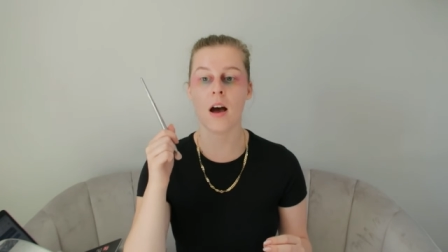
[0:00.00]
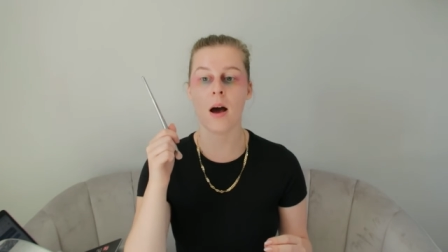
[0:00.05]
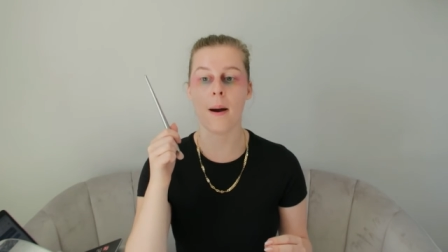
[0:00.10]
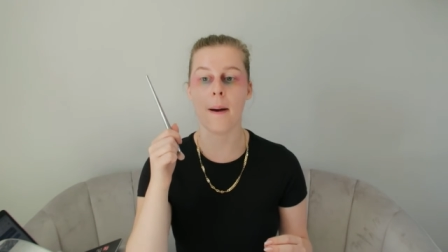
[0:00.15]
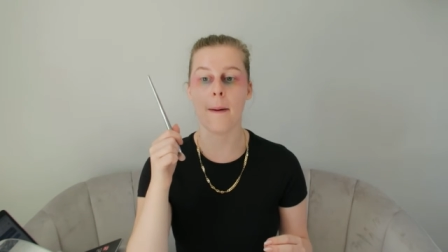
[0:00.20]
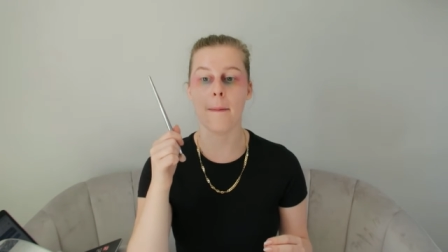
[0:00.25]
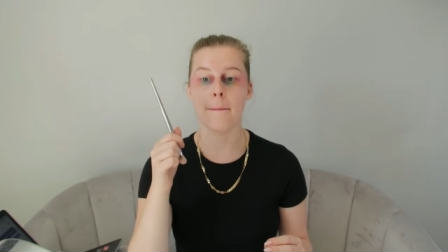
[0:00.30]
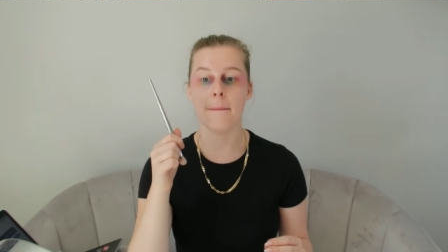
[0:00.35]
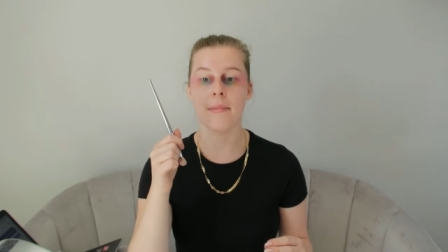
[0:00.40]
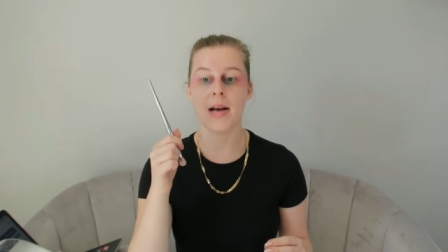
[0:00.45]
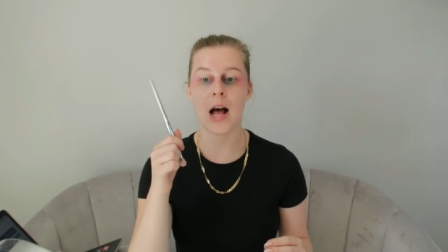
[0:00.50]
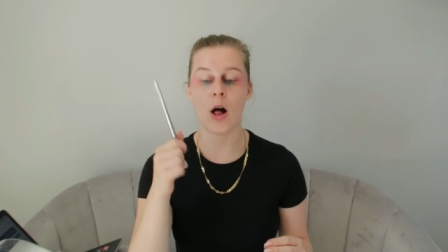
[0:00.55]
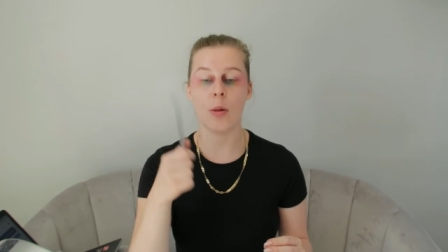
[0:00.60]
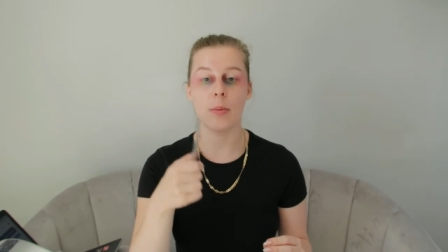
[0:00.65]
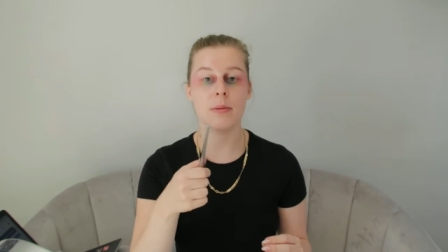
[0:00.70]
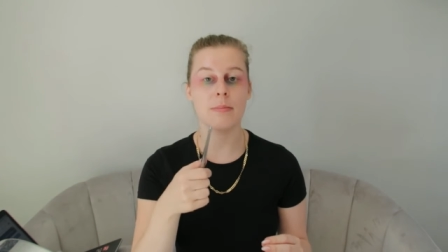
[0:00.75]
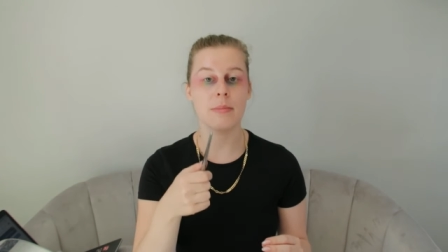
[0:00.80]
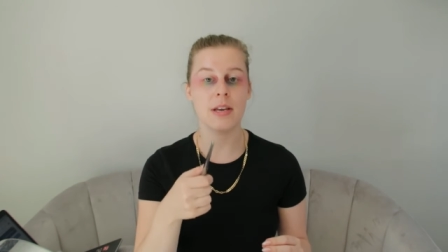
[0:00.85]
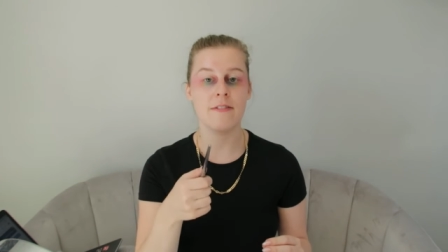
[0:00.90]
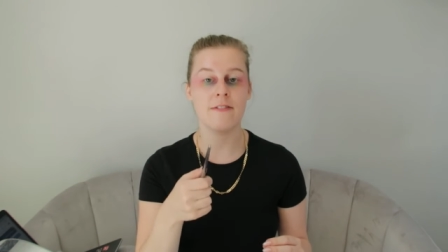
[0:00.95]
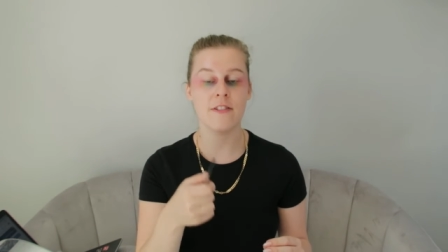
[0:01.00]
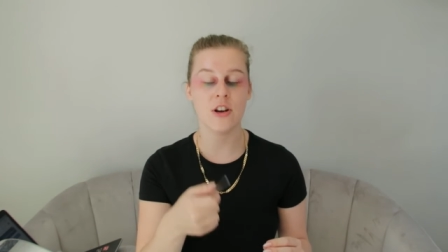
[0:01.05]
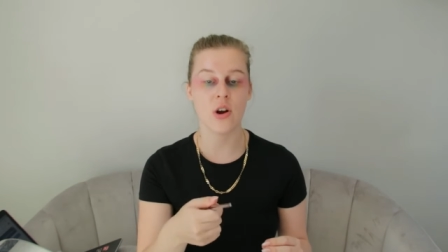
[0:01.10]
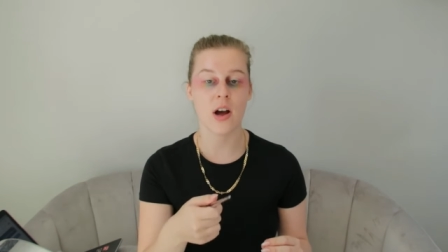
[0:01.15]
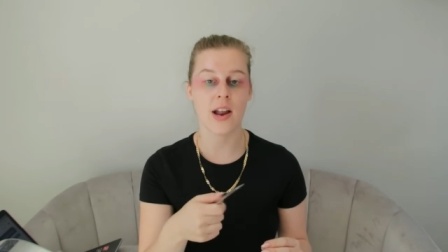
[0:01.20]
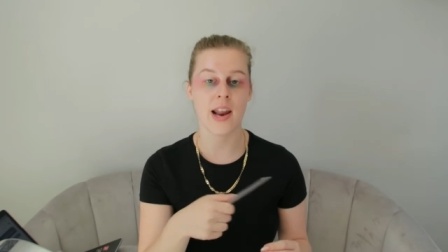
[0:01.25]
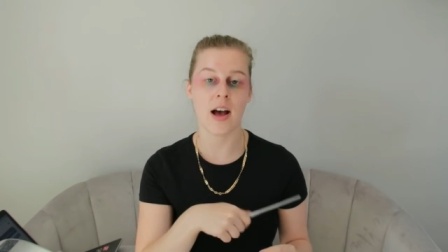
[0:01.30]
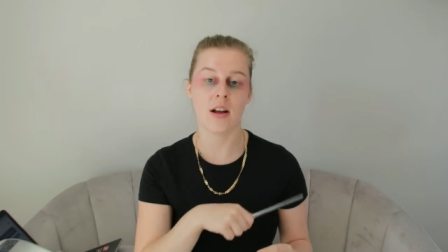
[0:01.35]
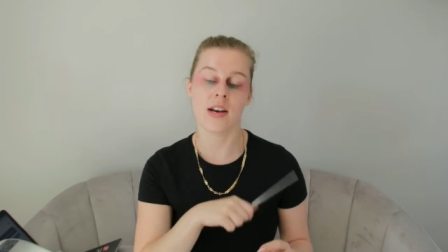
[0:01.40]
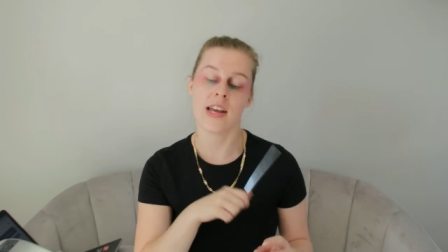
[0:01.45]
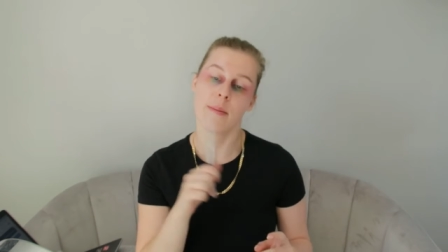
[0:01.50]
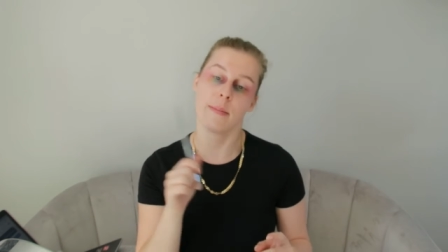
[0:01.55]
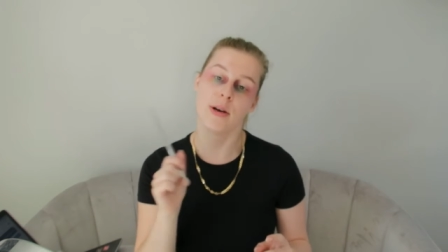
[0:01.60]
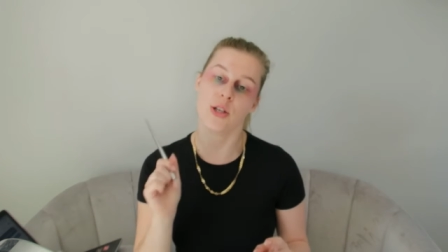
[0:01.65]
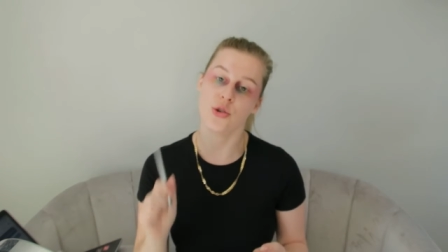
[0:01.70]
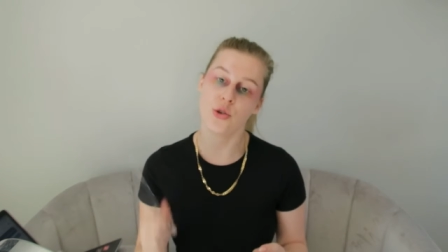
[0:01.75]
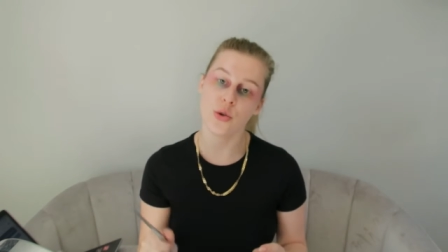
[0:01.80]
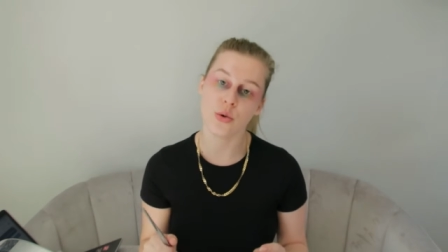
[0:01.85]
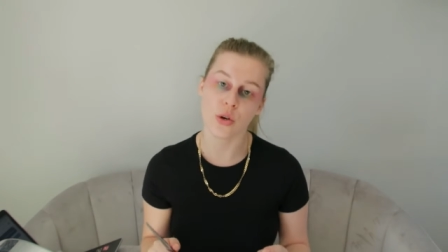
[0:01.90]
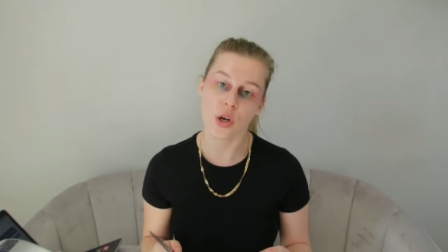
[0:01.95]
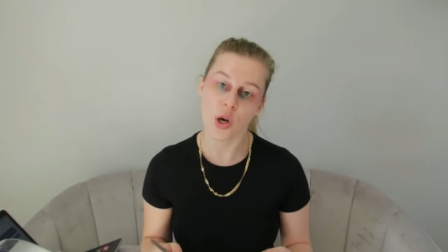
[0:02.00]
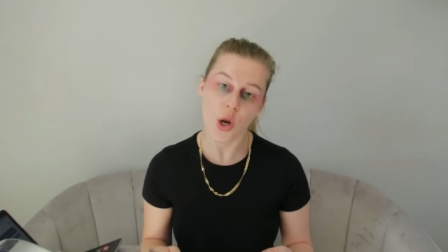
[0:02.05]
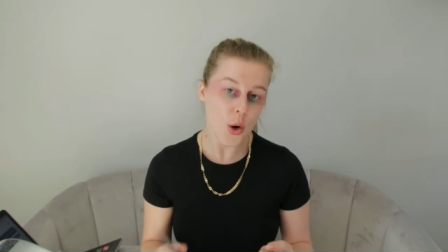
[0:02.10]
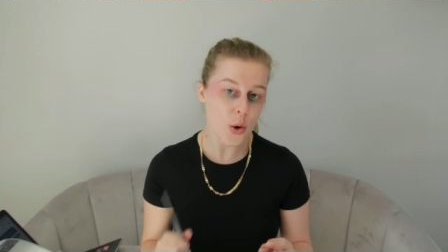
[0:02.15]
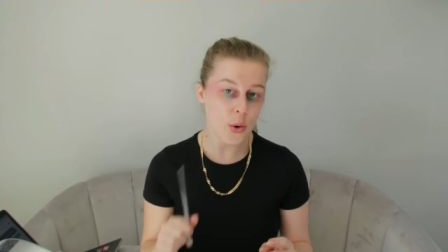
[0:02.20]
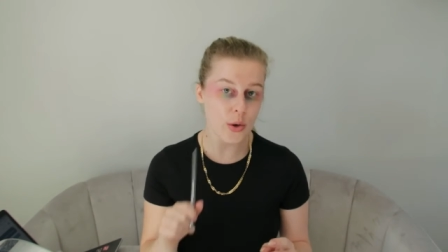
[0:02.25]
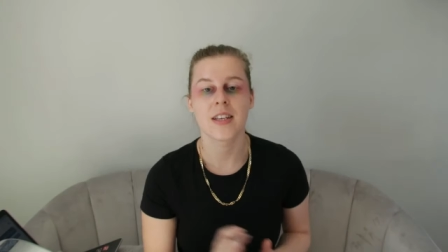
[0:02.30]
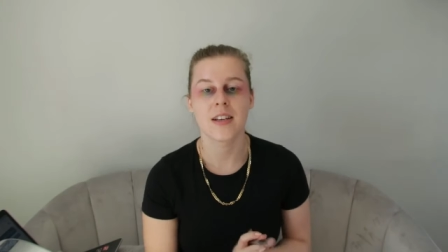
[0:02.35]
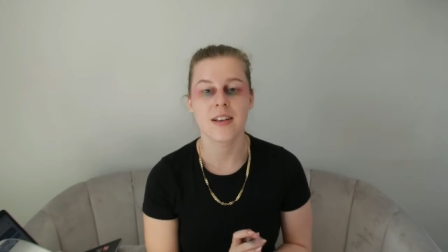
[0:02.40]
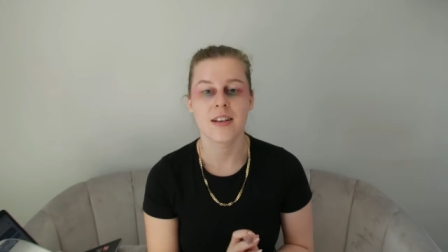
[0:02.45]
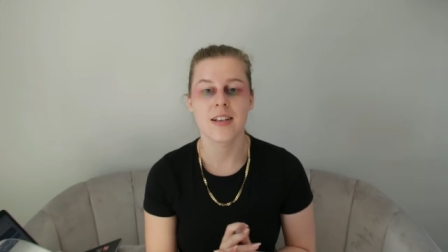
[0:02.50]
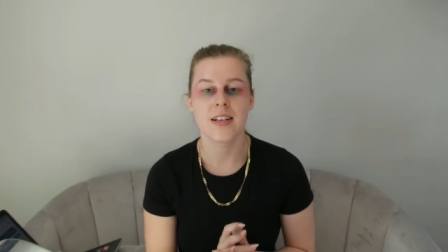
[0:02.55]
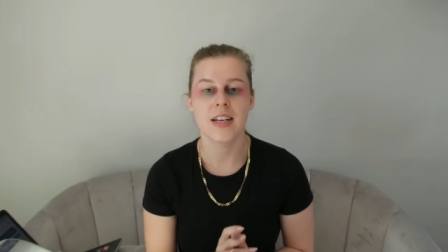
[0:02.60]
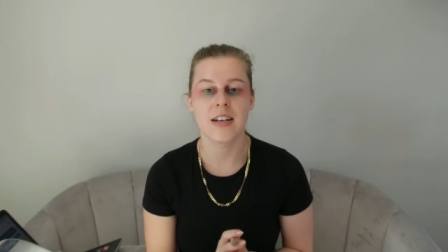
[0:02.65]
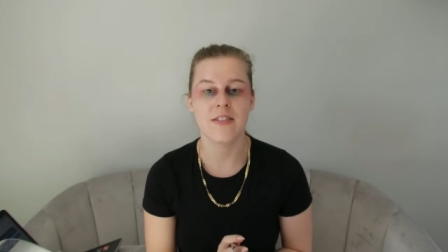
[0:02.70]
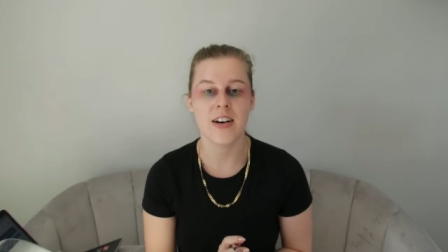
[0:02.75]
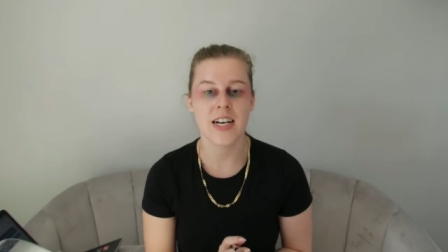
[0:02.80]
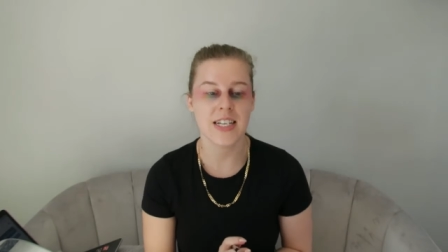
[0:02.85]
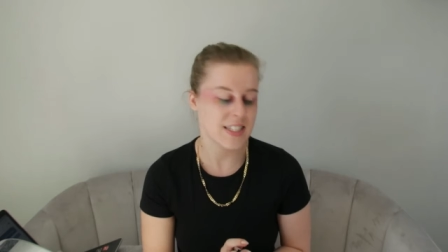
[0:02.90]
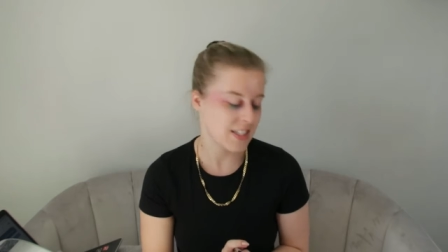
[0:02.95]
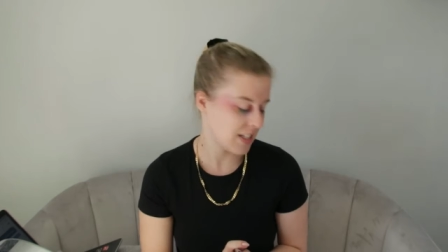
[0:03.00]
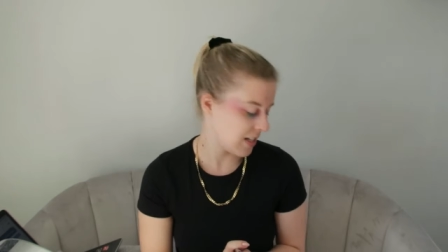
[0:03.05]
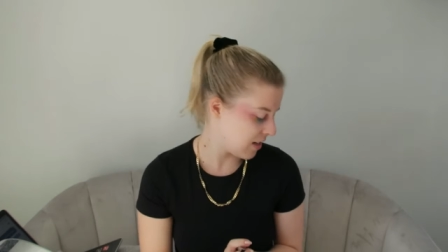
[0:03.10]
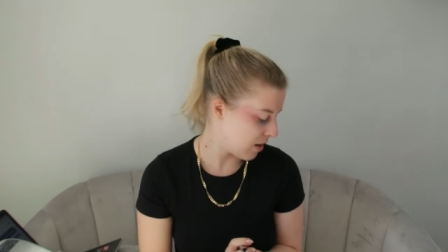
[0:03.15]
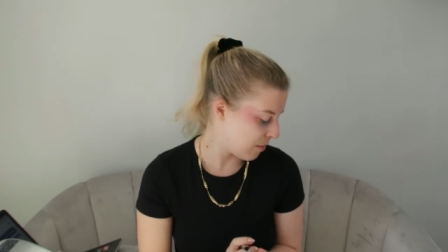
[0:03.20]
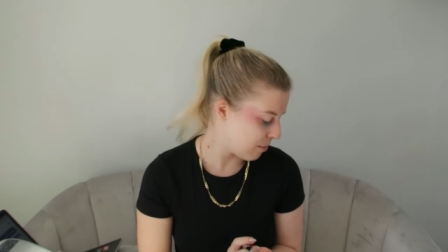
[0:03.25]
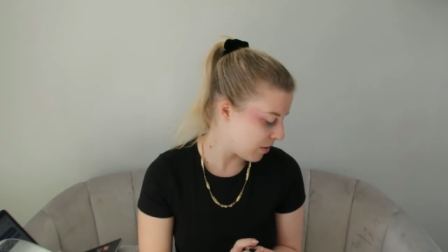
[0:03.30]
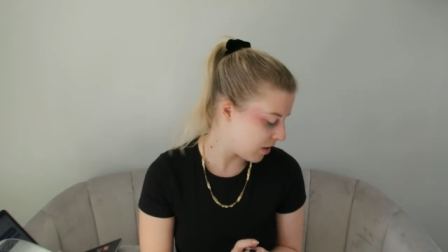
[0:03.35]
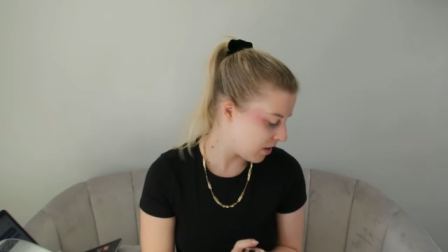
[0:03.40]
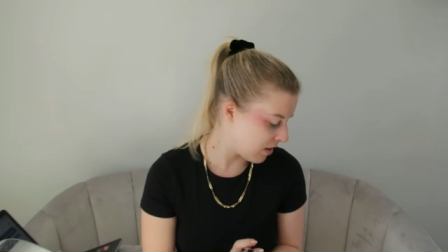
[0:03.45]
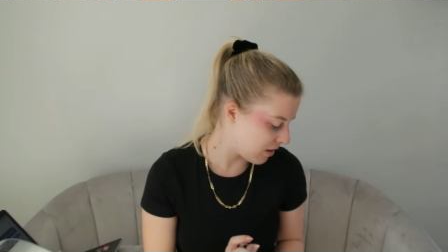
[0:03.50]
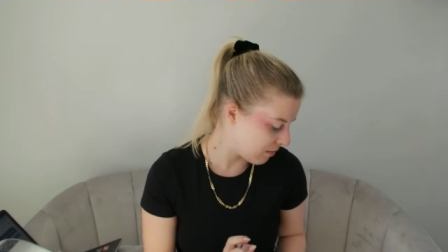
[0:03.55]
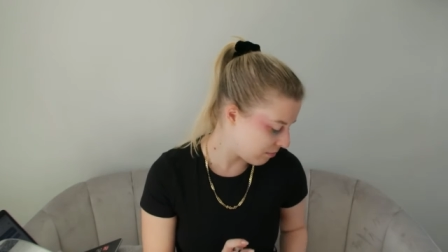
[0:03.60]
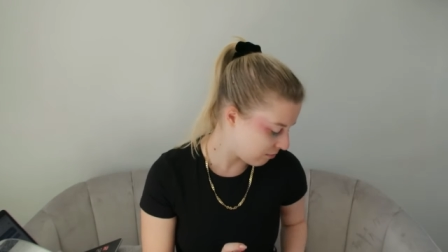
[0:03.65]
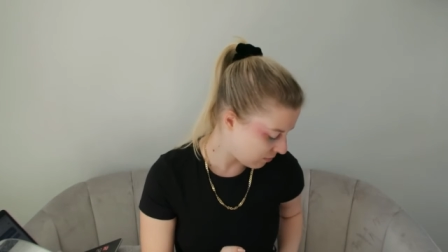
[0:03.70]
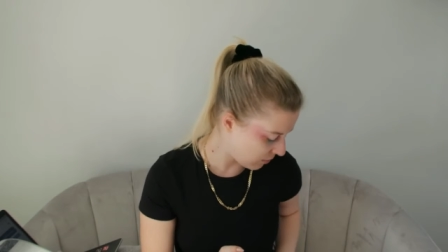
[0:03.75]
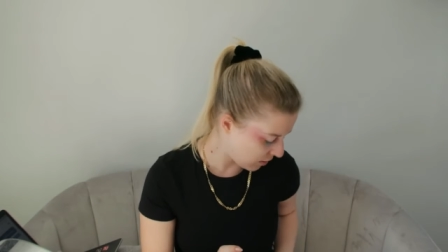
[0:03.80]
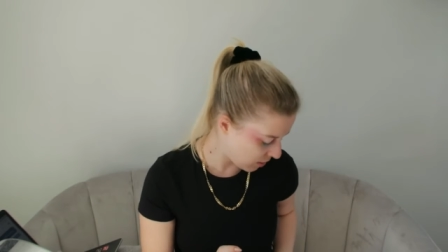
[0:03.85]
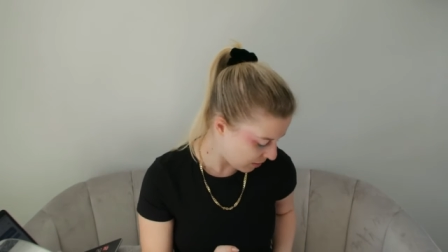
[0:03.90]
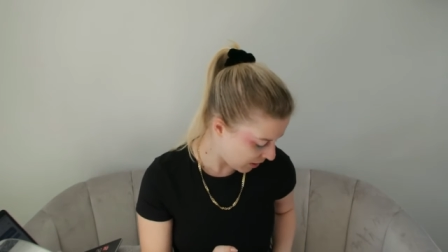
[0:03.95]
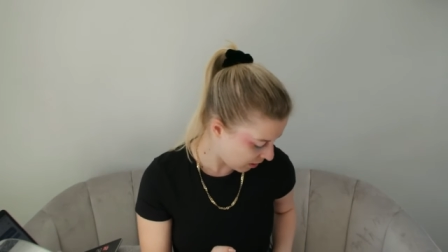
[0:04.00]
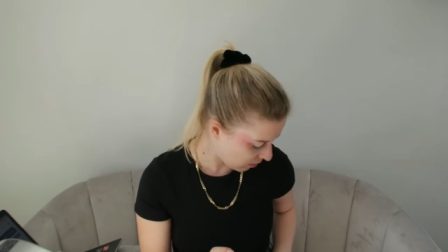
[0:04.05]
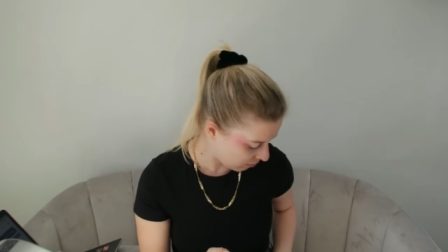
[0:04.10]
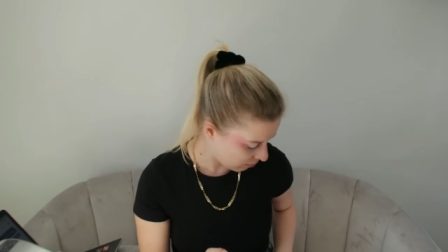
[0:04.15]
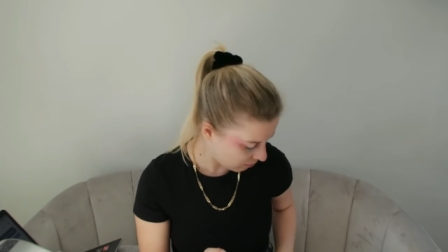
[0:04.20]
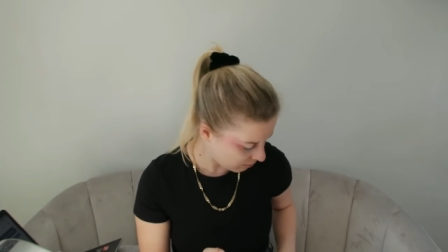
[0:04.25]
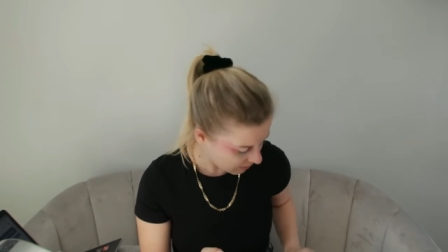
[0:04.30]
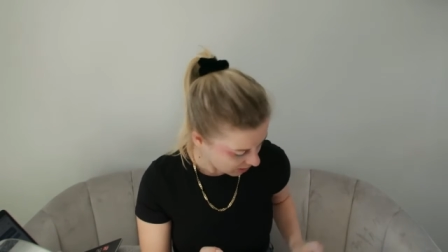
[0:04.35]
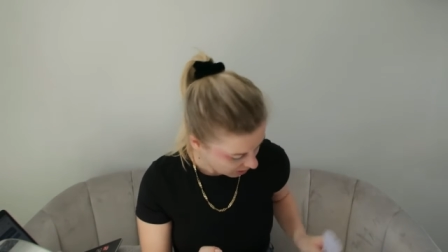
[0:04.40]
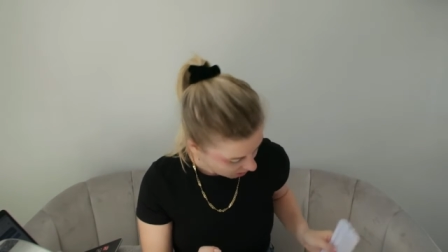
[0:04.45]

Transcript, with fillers: um, helping me figure out how to get my student loan. Advice number, what are we on?